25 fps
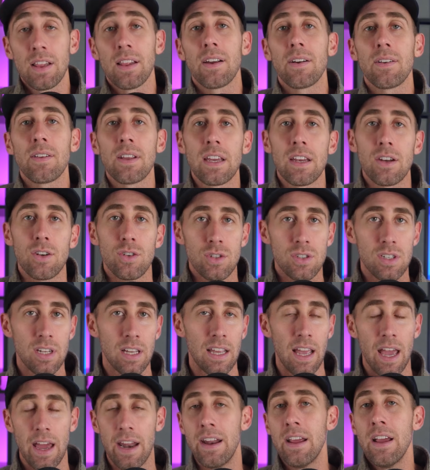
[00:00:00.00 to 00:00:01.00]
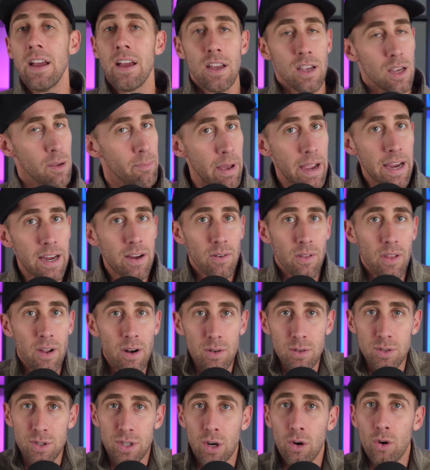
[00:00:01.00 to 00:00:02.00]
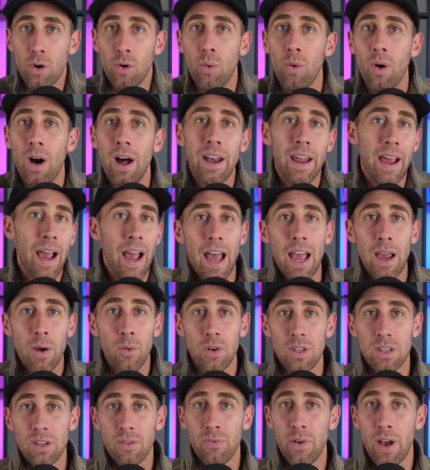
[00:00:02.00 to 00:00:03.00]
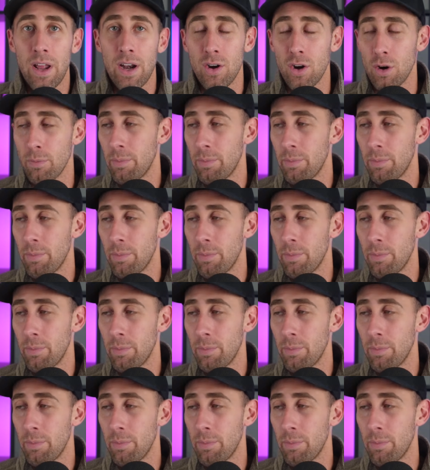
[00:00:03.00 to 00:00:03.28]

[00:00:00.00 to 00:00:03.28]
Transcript: Literally, you just, again, you make your little zero one egg with Defender.